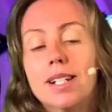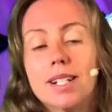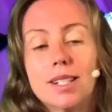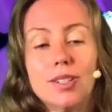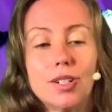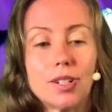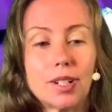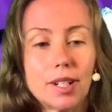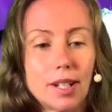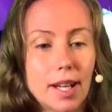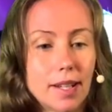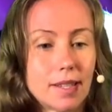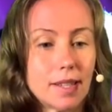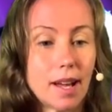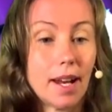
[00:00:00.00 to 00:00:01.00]
Look,
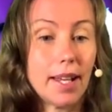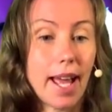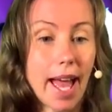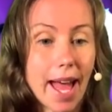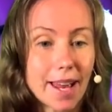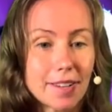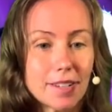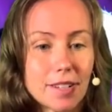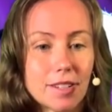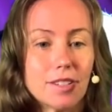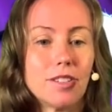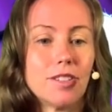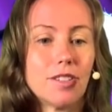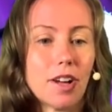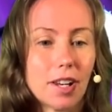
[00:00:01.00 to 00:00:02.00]
it's, again,
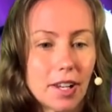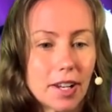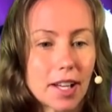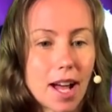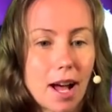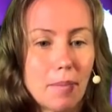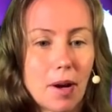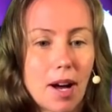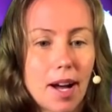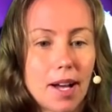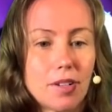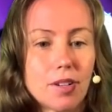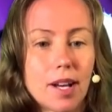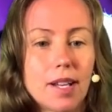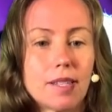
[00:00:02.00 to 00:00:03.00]
not a lot of
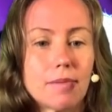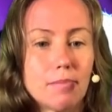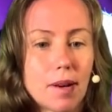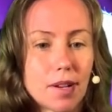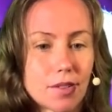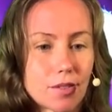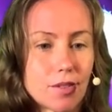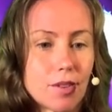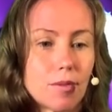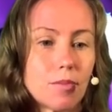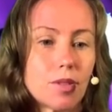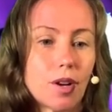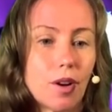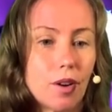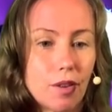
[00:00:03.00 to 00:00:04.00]
carbohydrates. Mushroom,
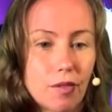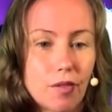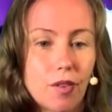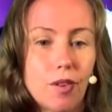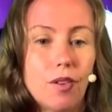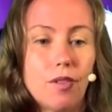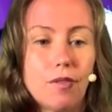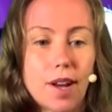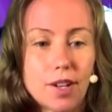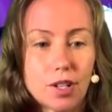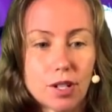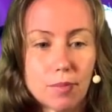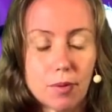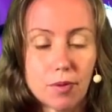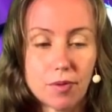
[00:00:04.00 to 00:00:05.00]
tofu,
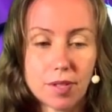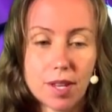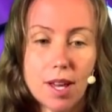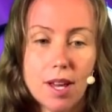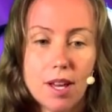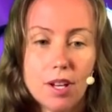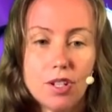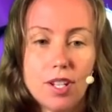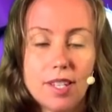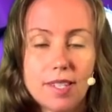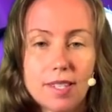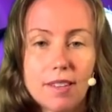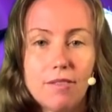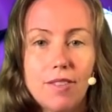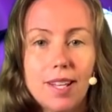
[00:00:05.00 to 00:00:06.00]
vegetables. She's
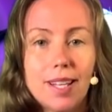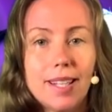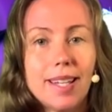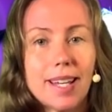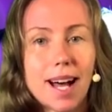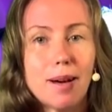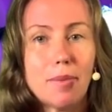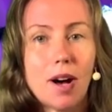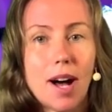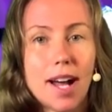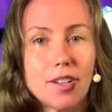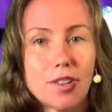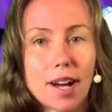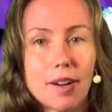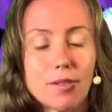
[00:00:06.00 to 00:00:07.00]
severely
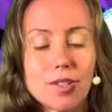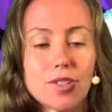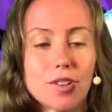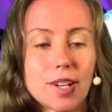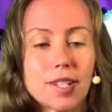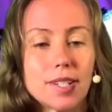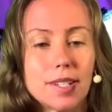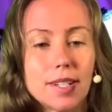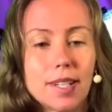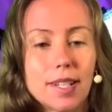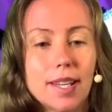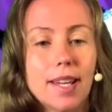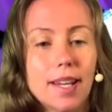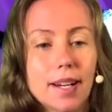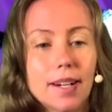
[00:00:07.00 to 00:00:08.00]
carbohydrate restricting
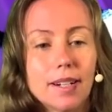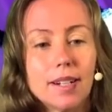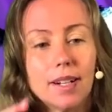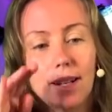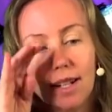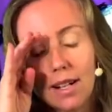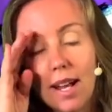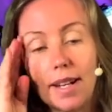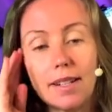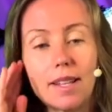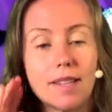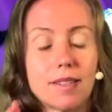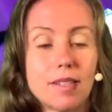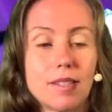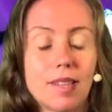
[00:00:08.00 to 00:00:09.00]
here. Like,
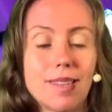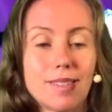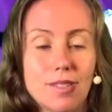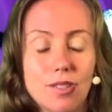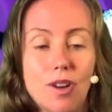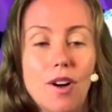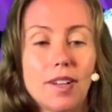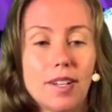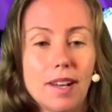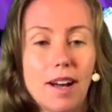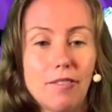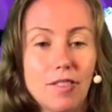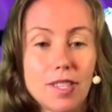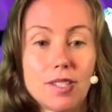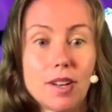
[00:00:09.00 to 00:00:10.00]
there's not
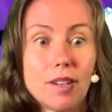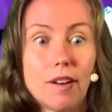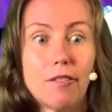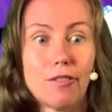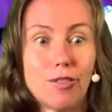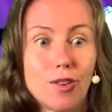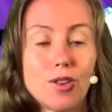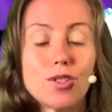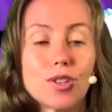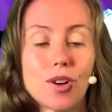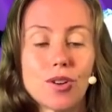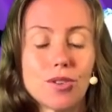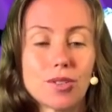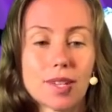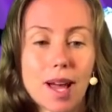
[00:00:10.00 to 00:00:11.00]
enough. There's not enough
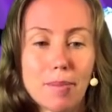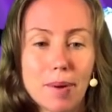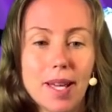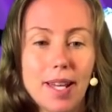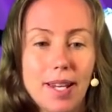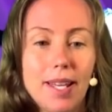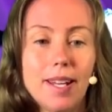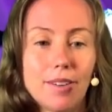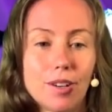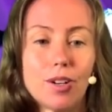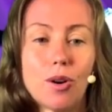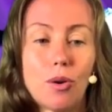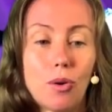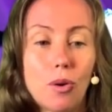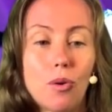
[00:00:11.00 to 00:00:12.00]
fructose coming in here at
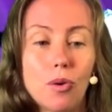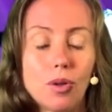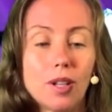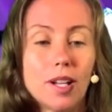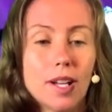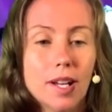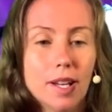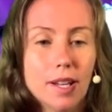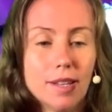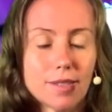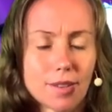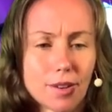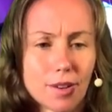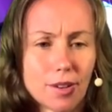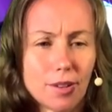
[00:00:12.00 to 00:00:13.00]
all.
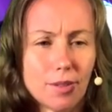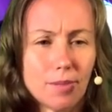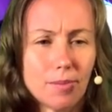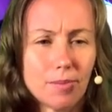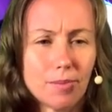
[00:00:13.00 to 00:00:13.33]
So,